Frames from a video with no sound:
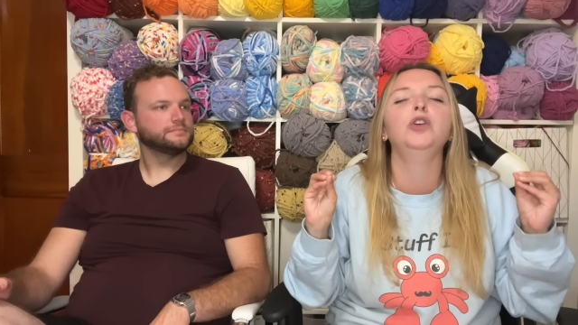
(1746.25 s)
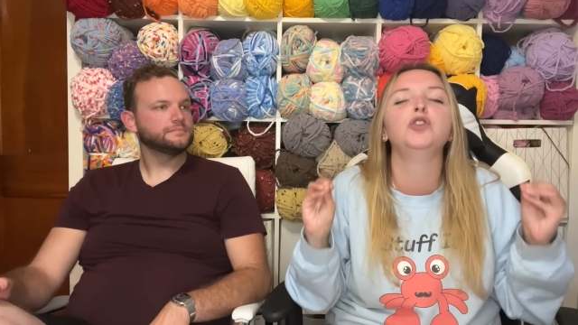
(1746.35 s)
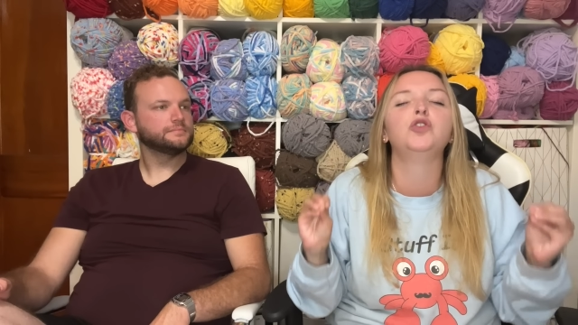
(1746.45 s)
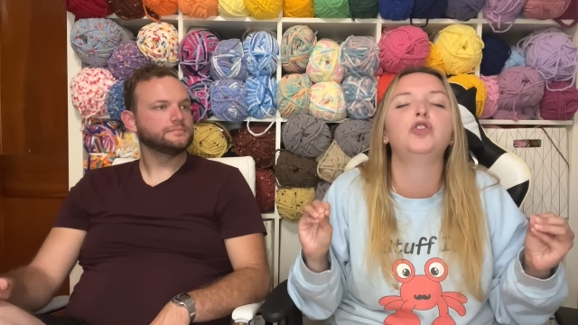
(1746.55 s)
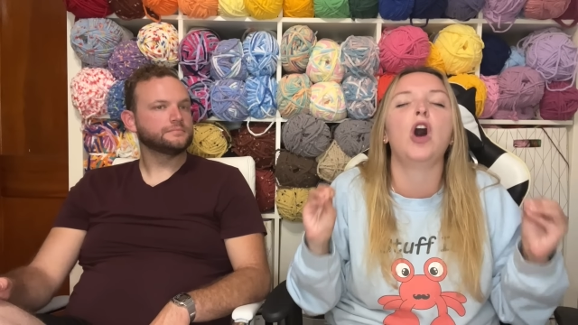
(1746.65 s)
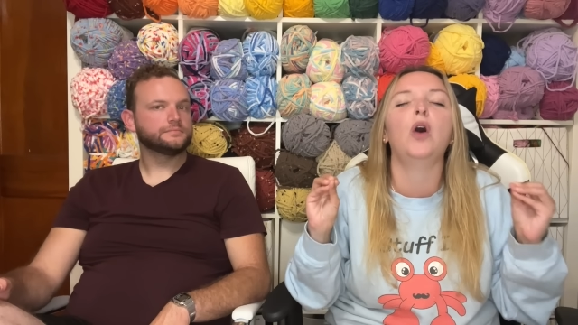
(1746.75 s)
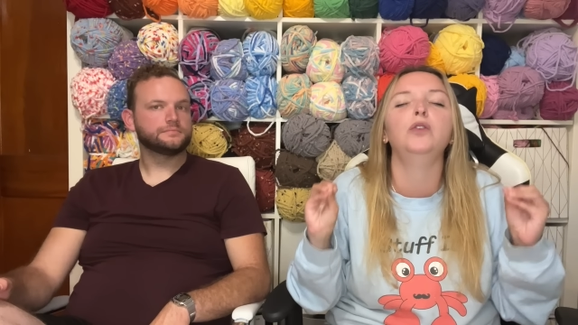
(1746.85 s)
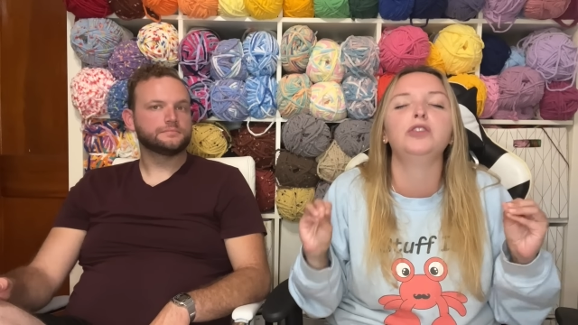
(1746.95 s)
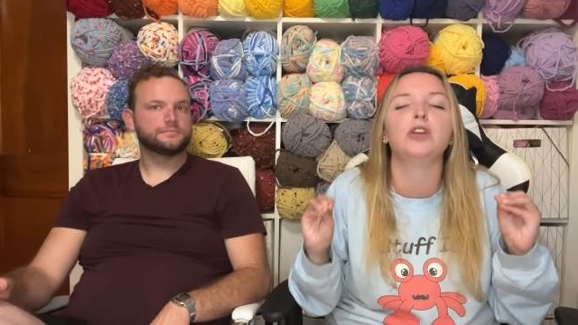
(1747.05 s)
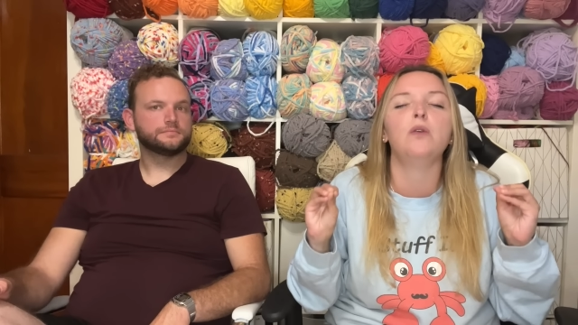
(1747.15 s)
Speaker 1: so,
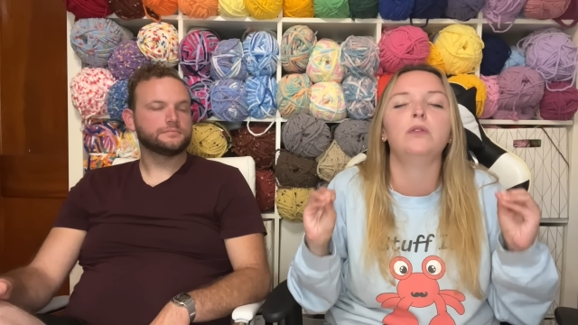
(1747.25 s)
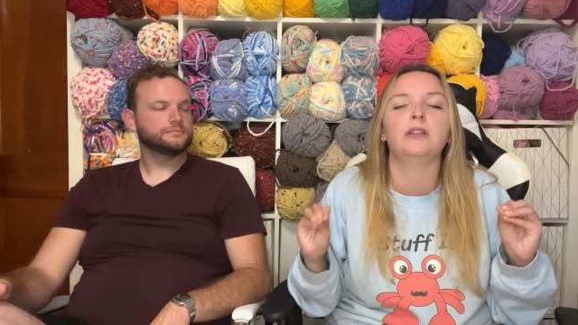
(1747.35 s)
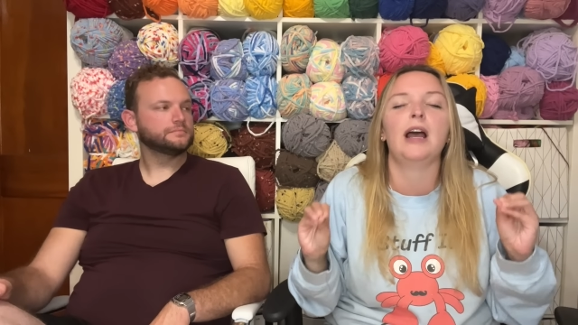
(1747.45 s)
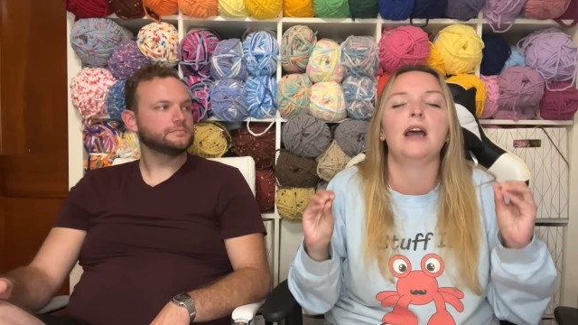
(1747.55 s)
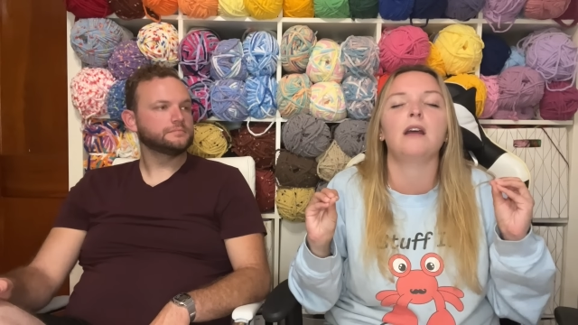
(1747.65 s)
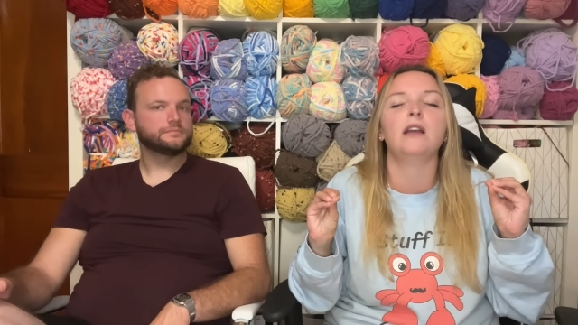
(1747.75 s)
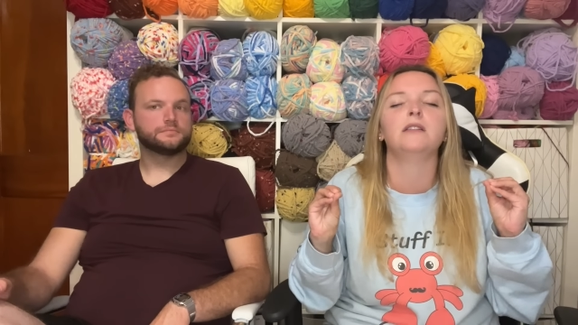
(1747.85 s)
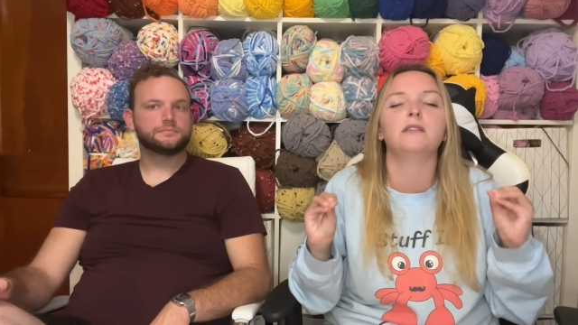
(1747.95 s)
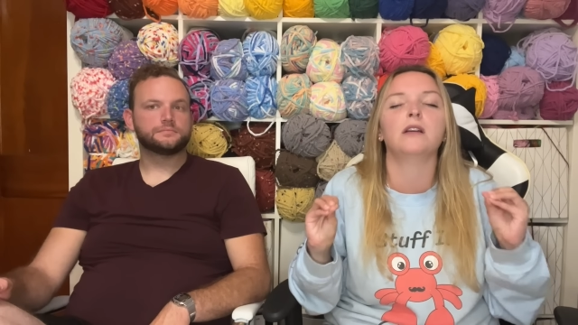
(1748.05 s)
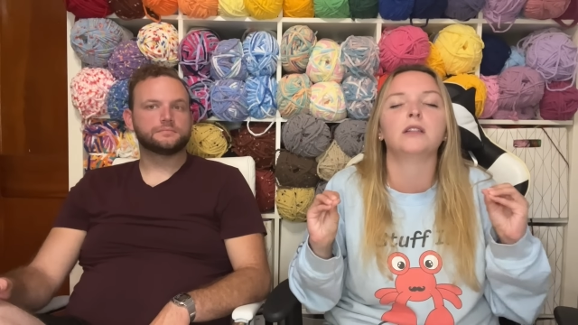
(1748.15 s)
so glad I
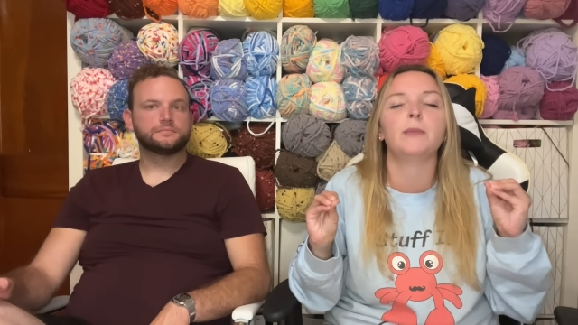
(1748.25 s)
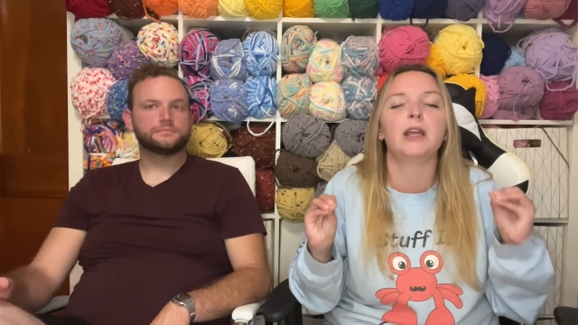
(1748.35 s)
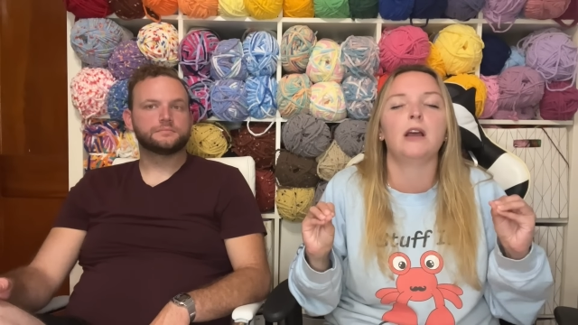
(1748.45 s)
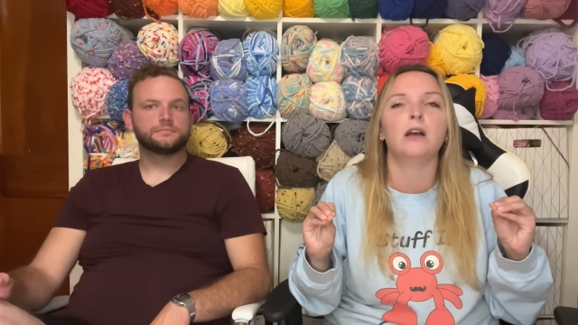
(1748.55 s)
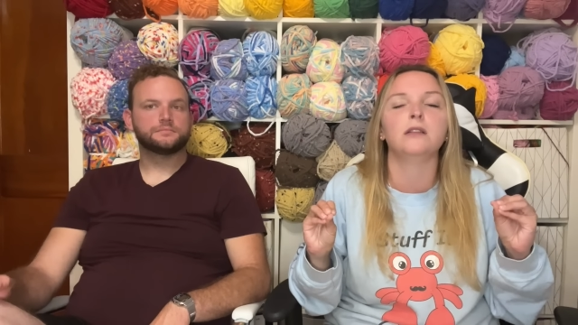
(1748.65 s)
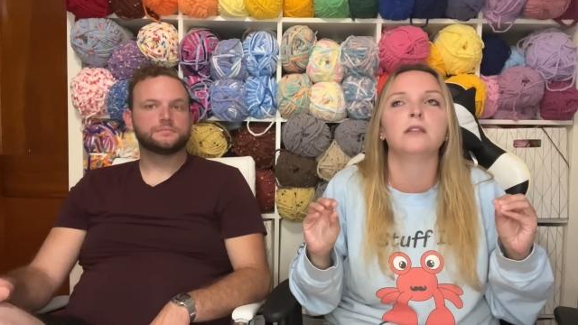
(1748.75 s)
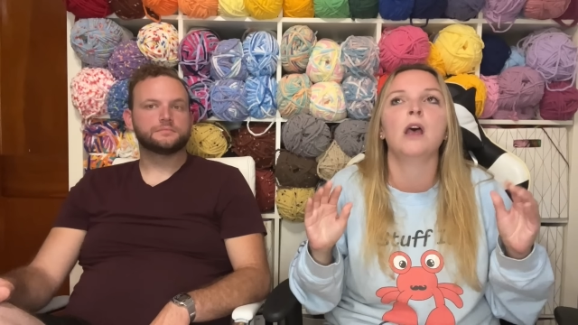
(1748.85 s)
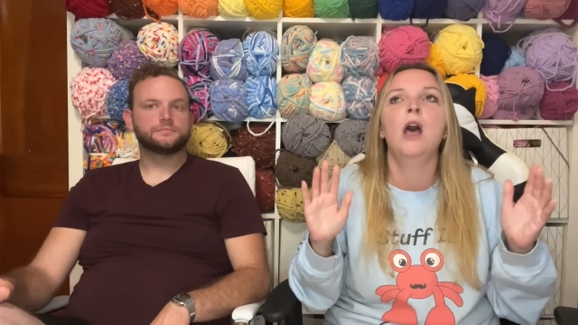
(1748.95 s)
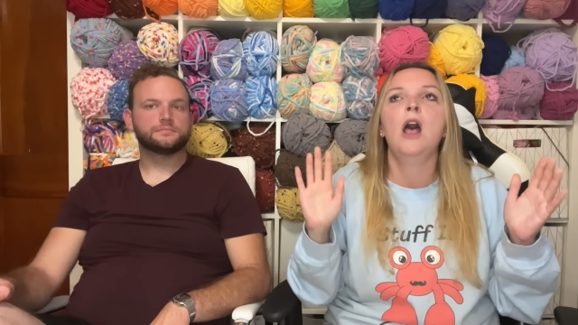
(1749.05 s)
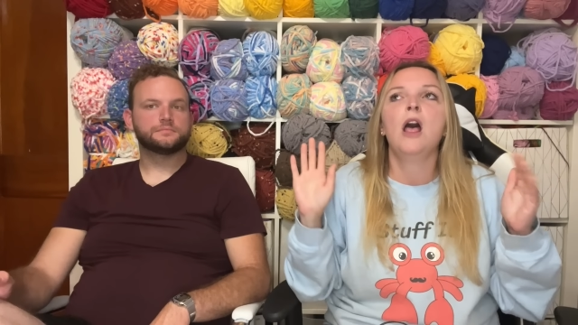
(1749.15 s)
stuck to my guns.
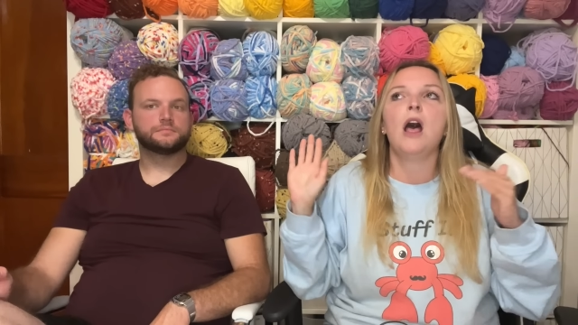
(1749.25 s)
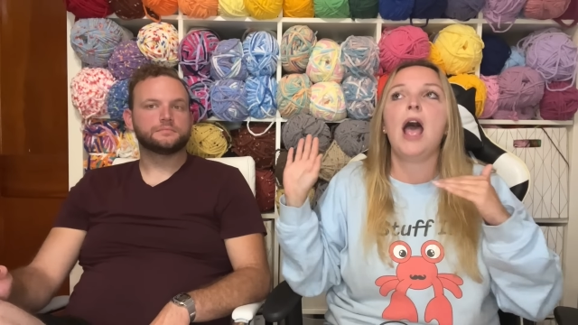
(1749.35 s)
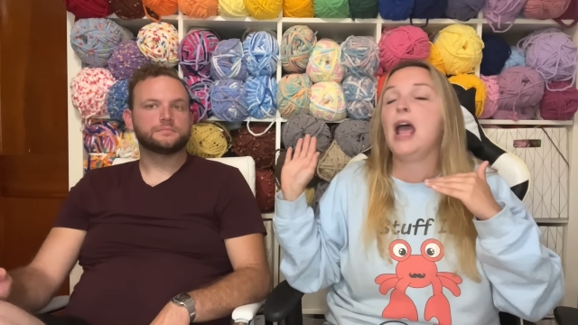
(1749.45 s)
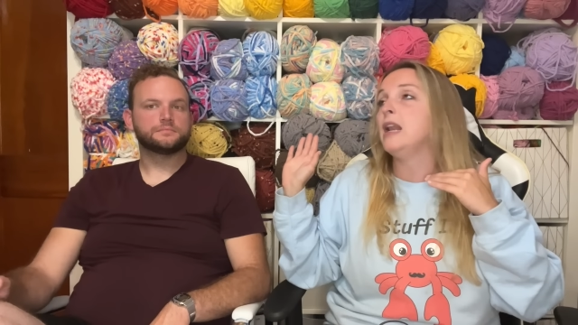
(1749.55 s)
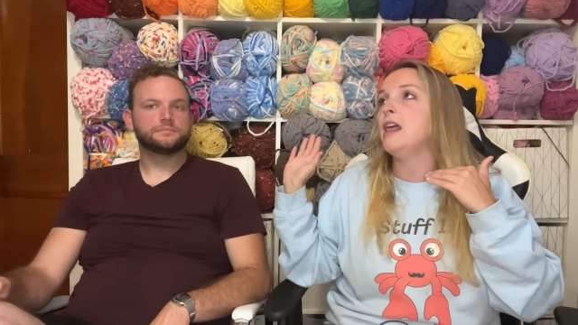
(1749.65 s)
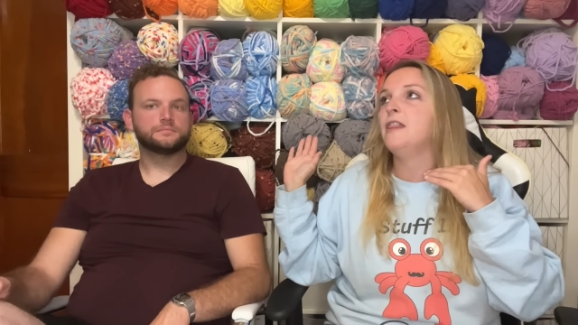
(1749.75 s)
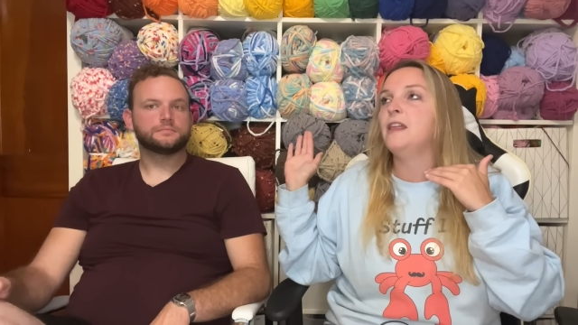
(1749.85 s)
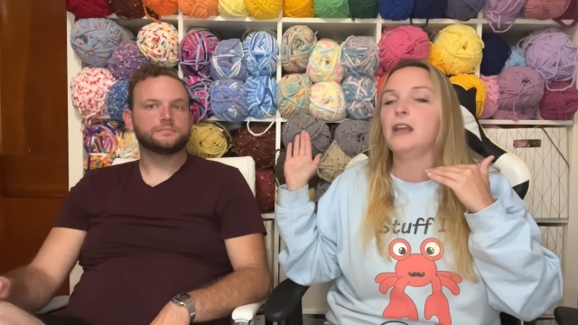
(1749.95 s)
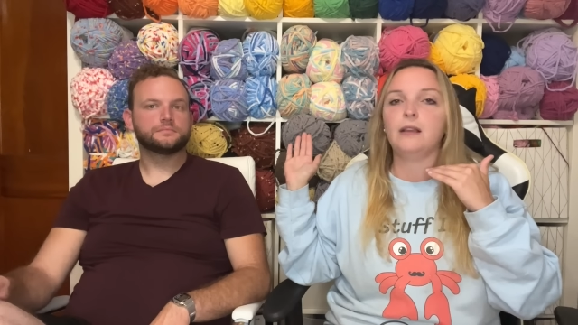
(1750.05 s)
And the